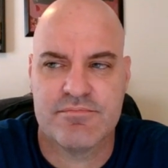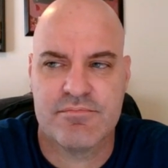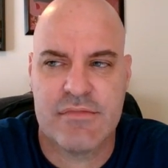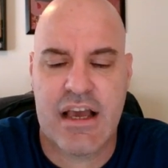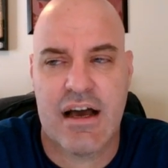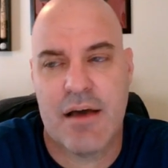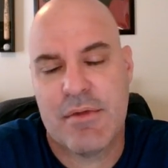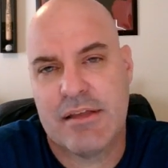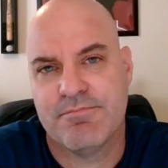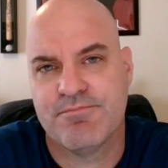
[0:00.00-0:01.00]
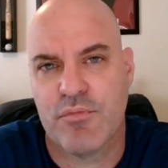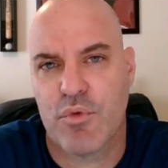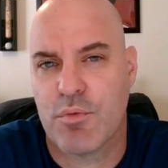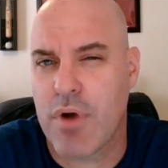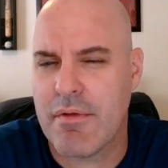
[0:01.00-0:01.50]
yeah, I mean,
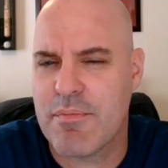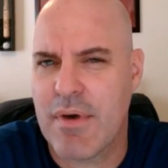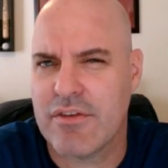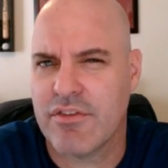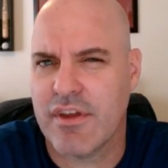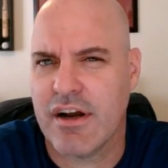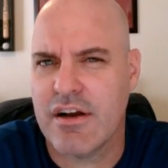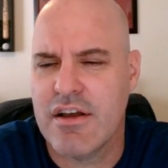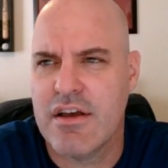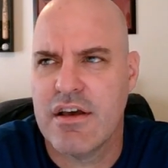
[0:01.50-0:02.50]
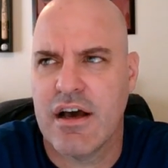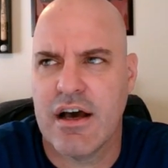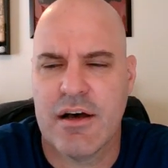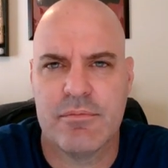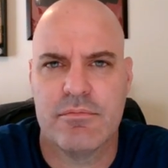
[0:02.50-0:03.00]
we're probably best there.
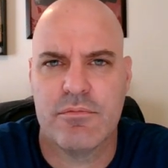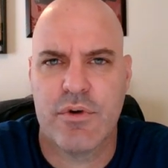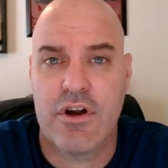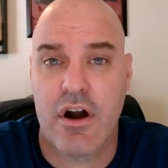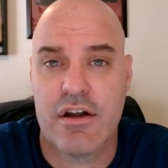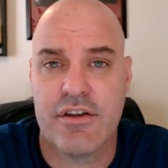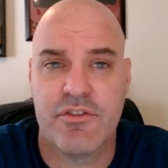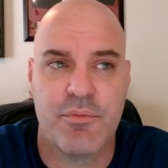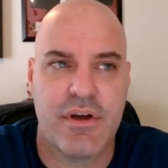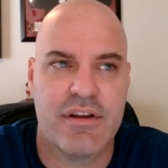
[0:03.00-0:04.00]
Regardless, but